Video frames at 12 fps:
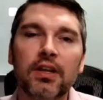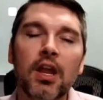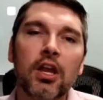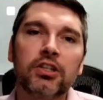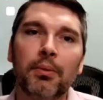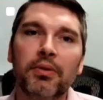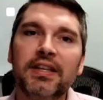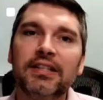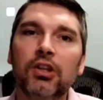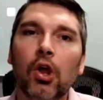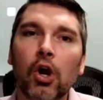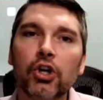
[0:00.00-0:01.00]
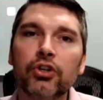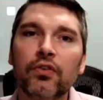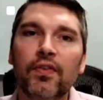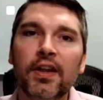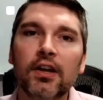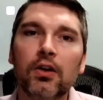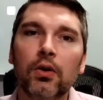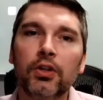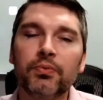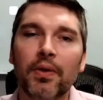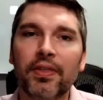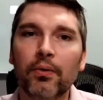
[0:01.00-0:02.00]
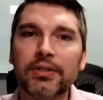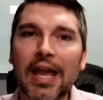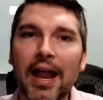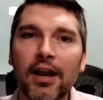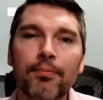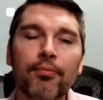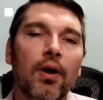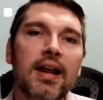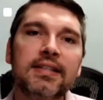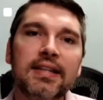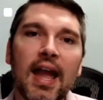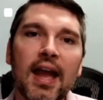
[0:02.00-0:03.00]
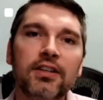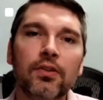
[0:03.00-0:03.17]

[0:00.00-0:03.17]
some of these larger vehicles with those higher price tags.